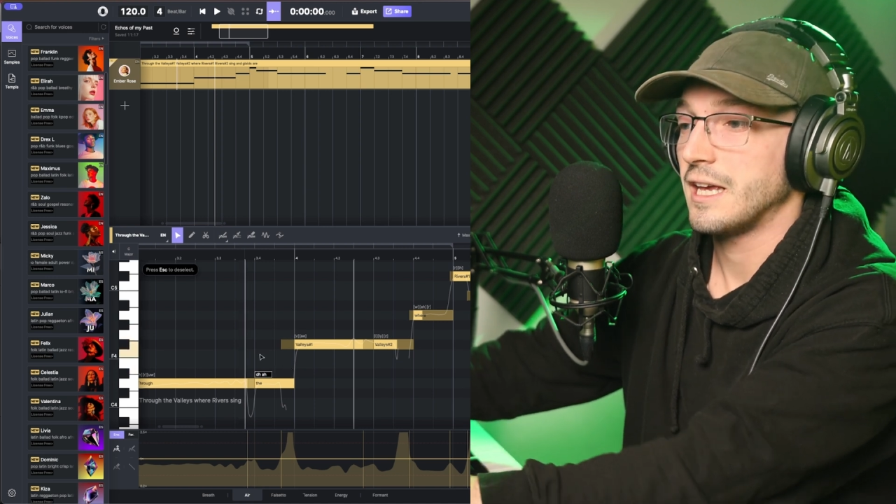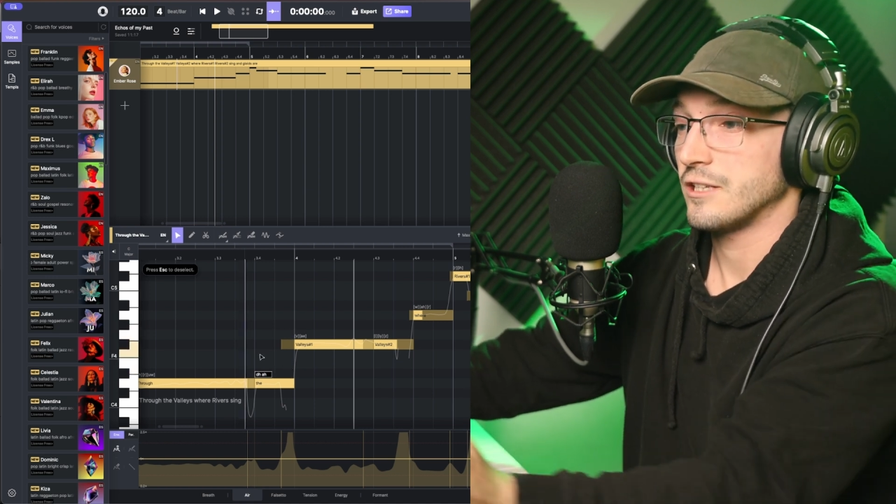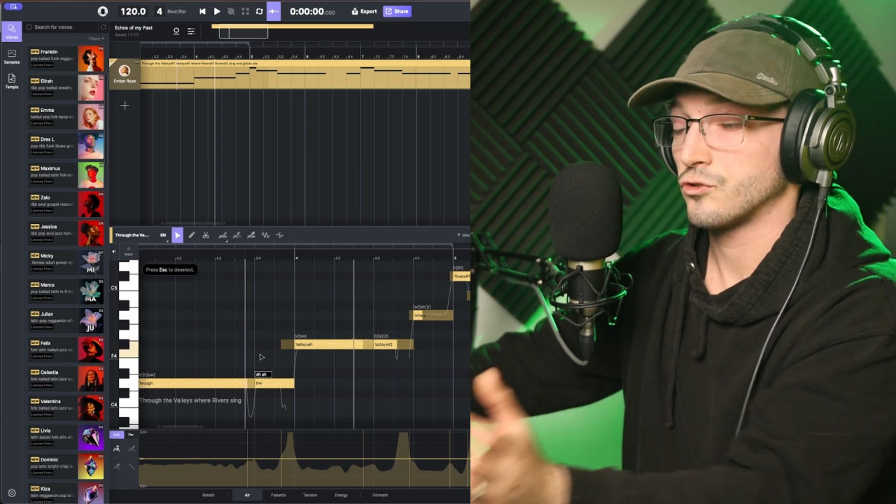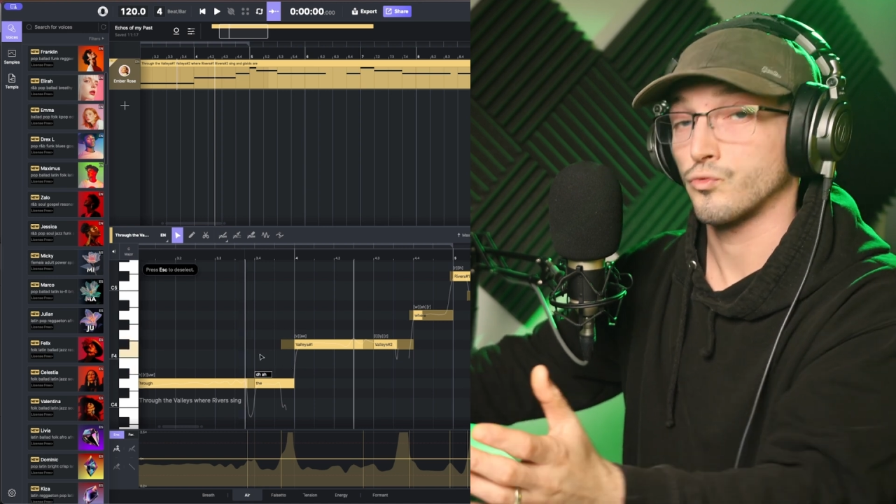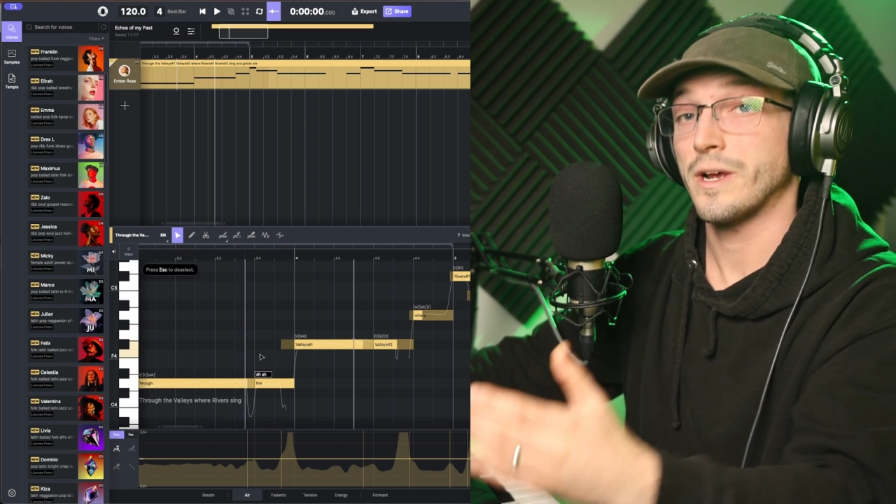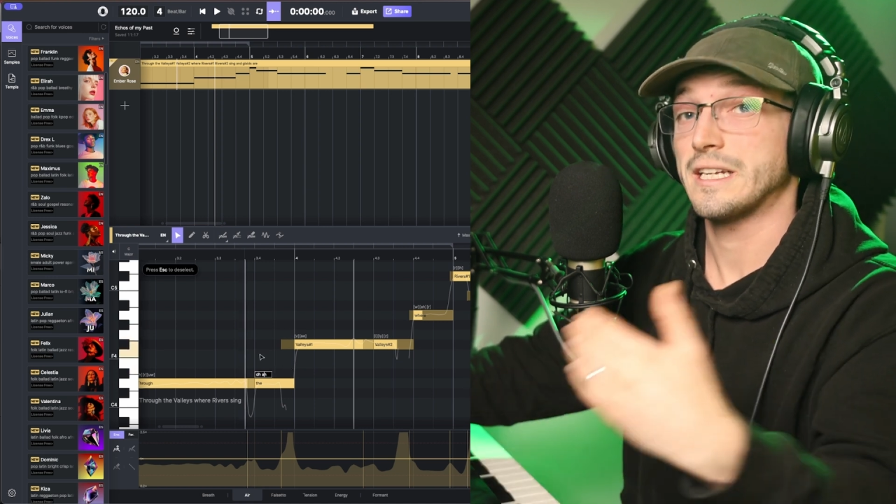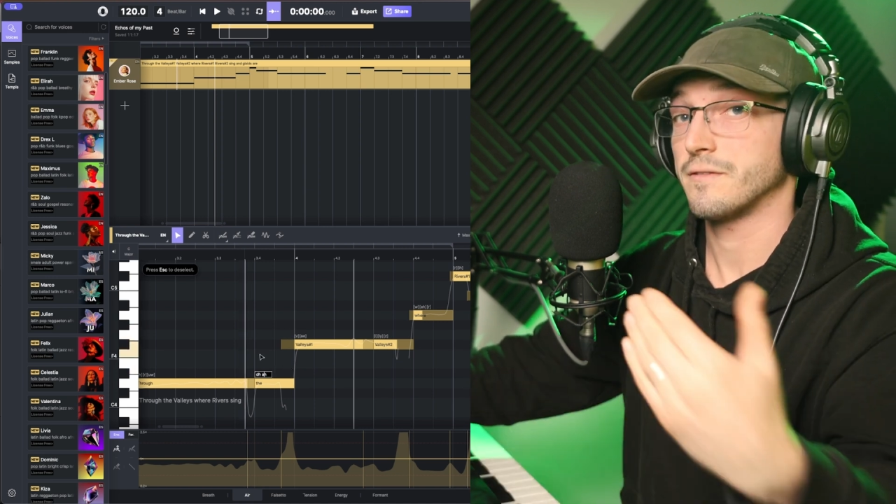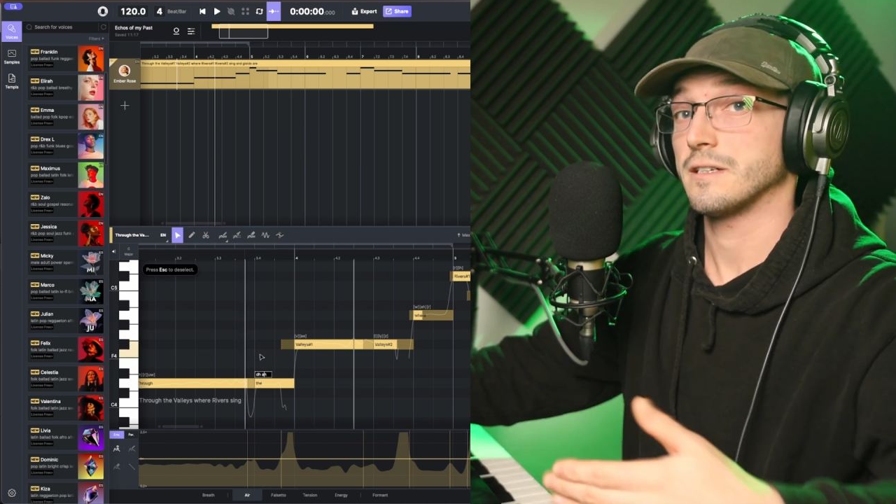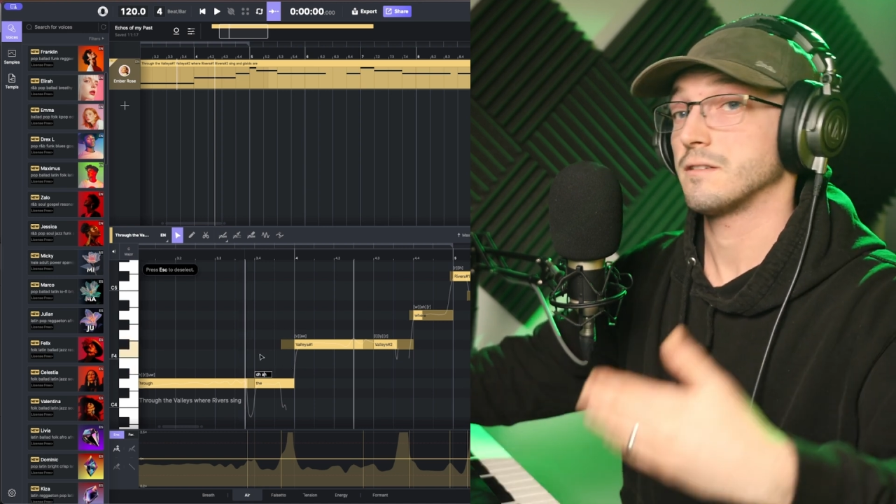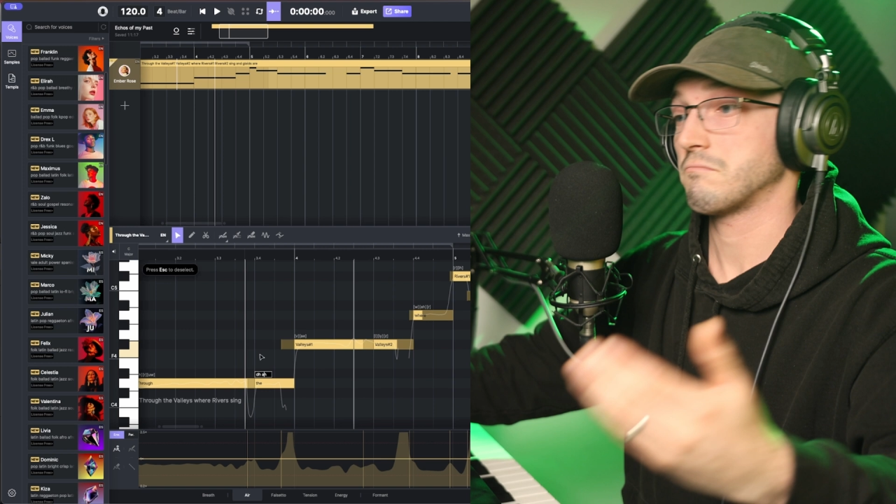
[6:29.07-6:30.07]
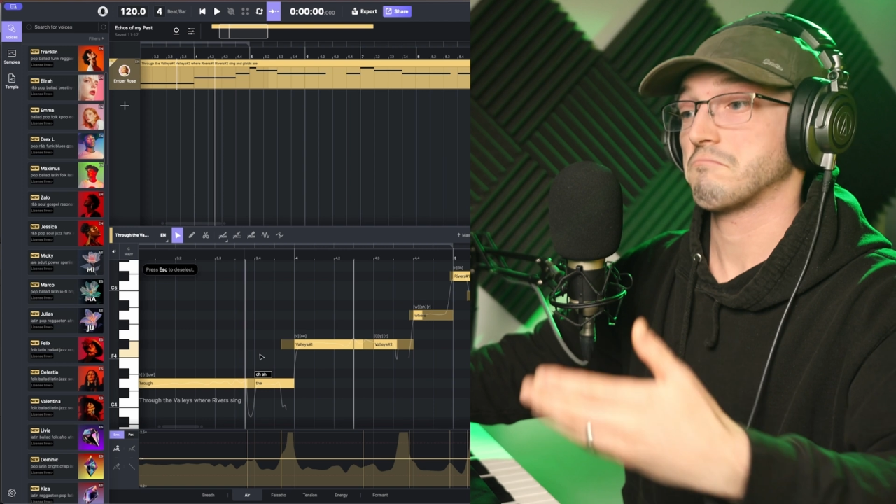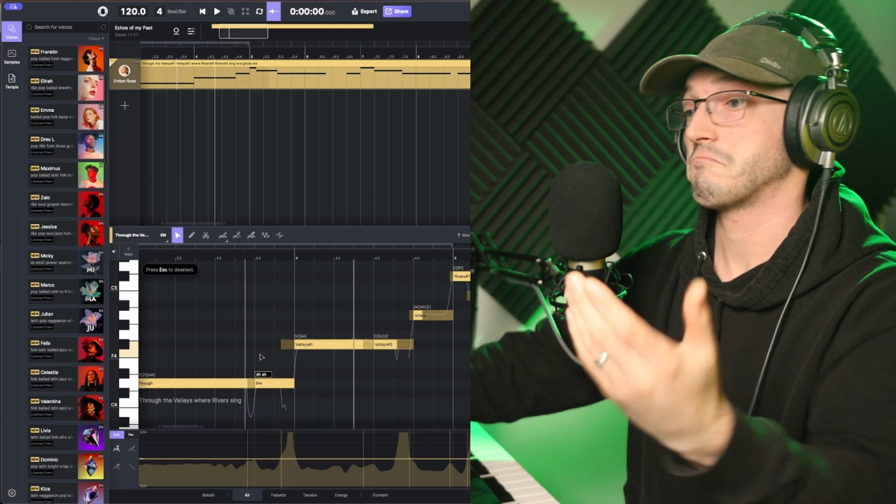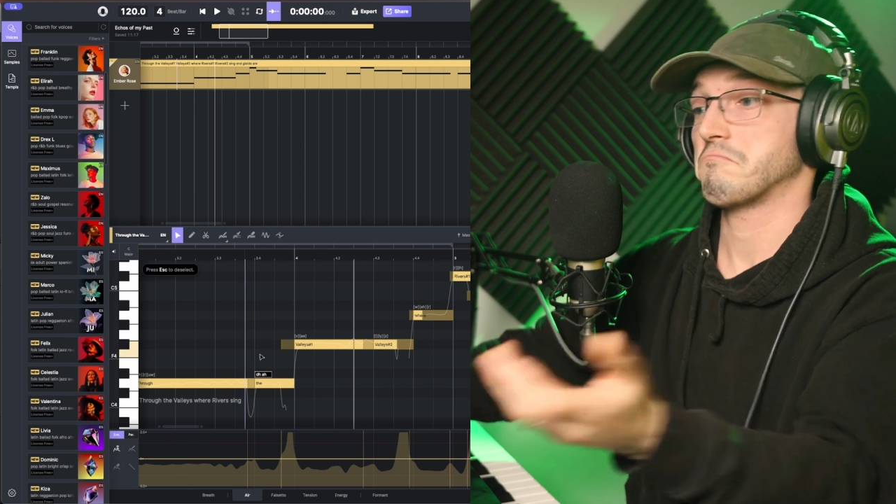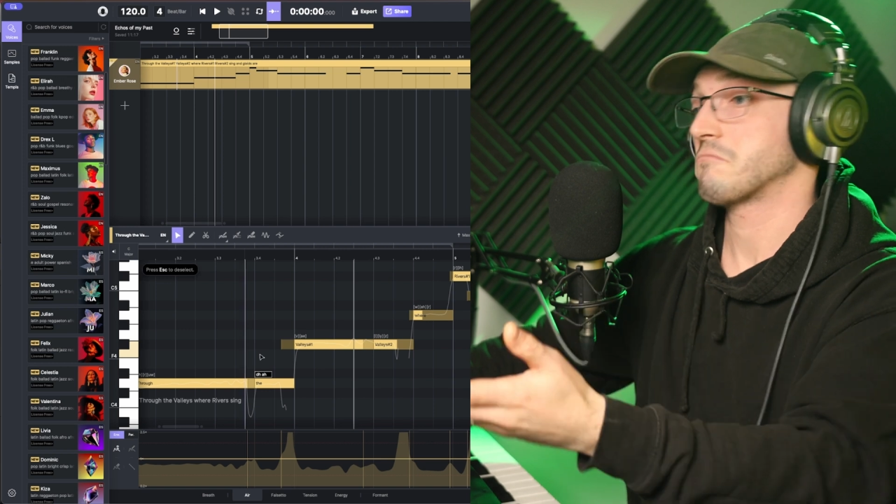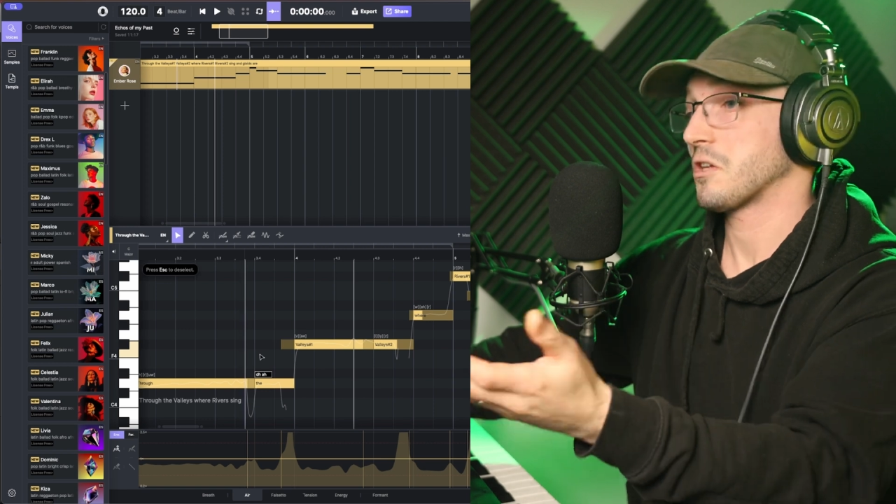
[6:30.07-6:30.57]
it's red if it
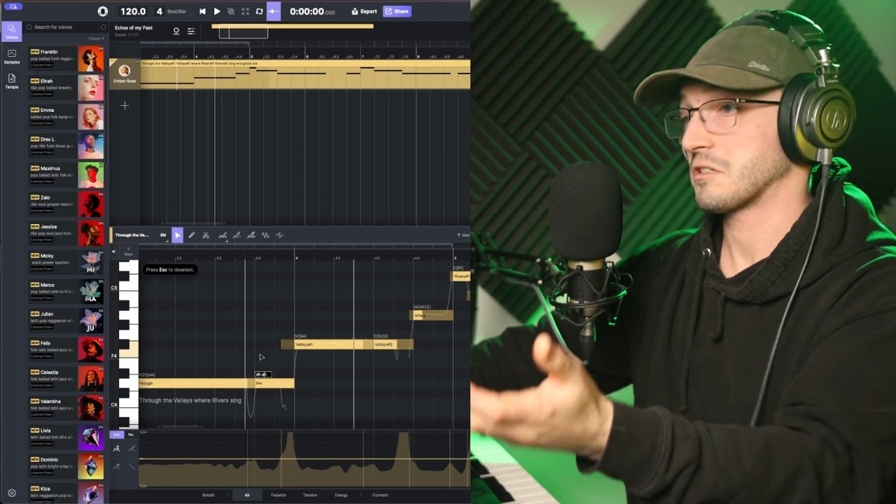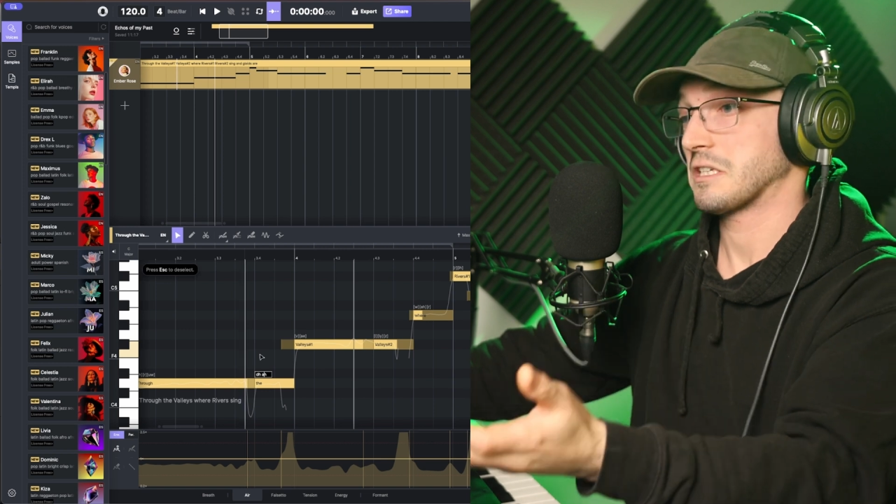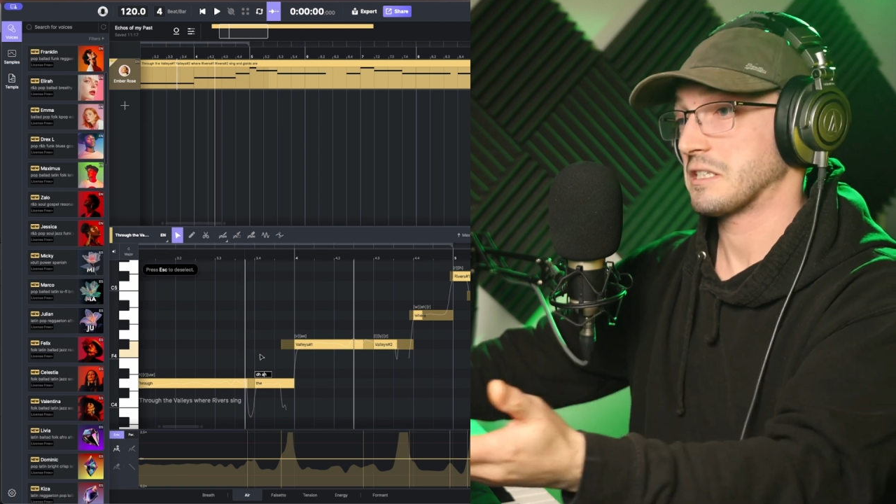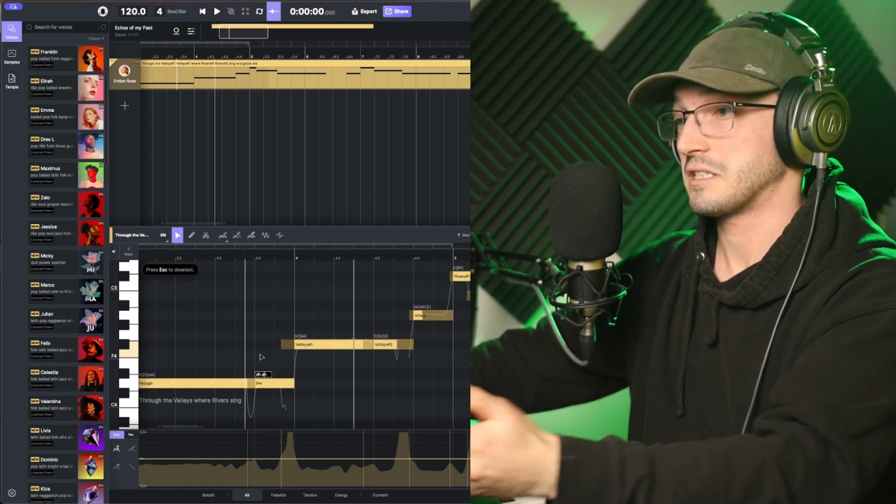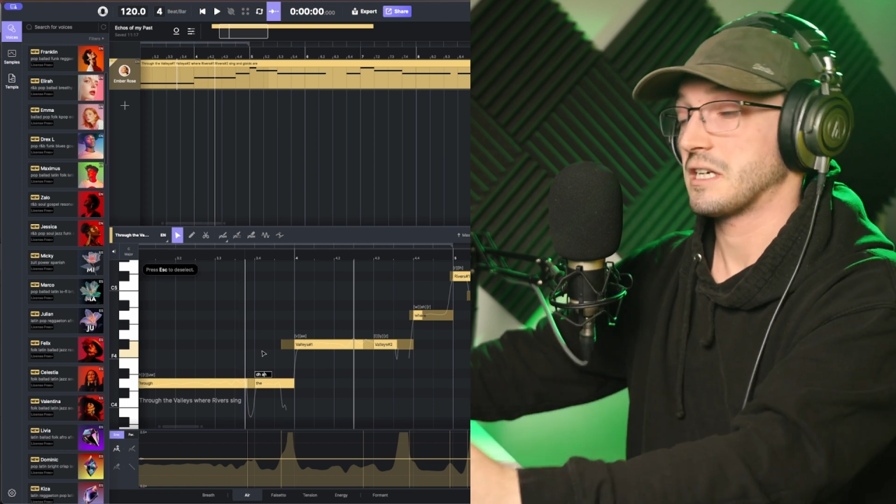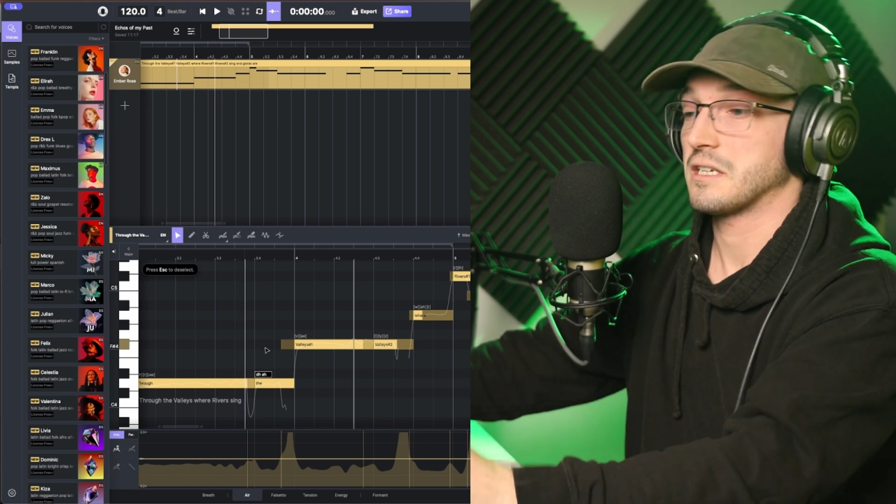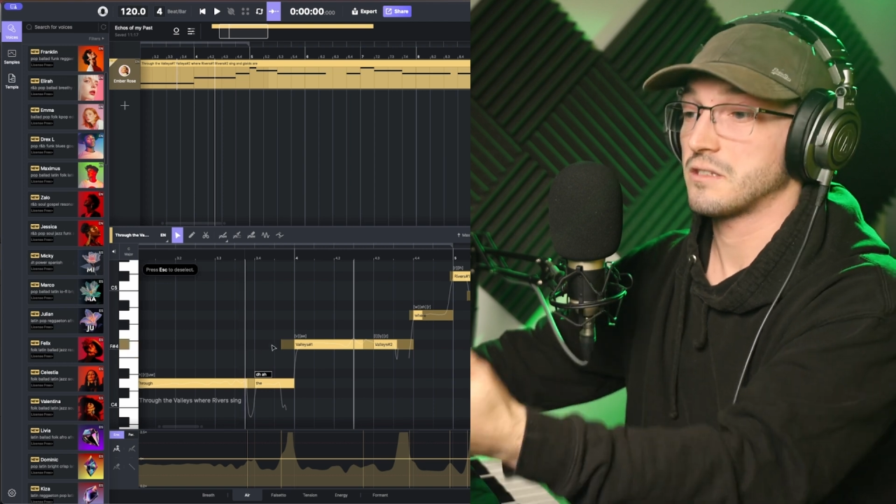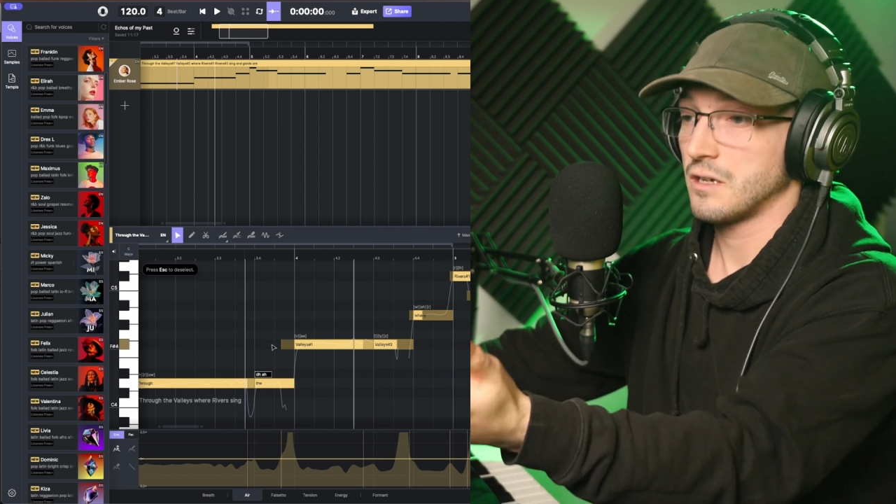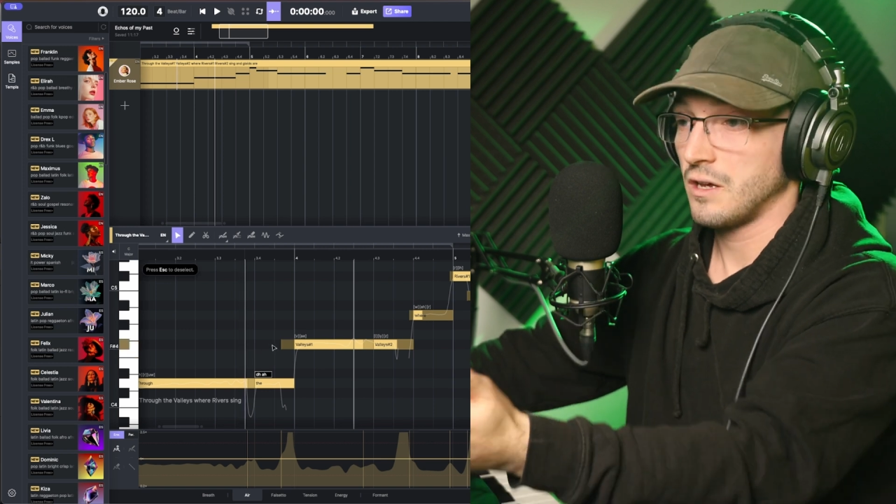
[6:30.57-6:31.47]
doesn't exist,